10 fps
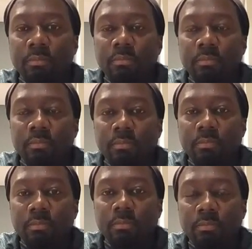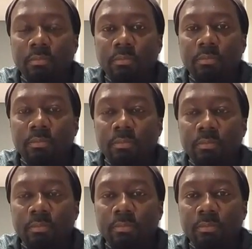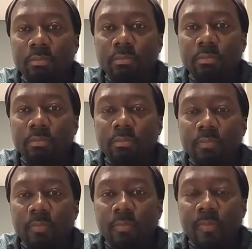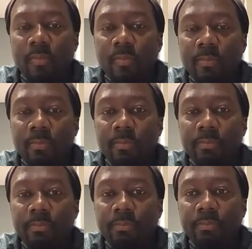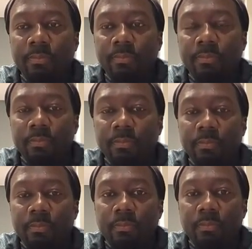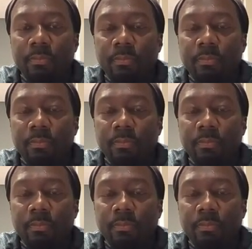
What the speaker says: The person shown says nothing.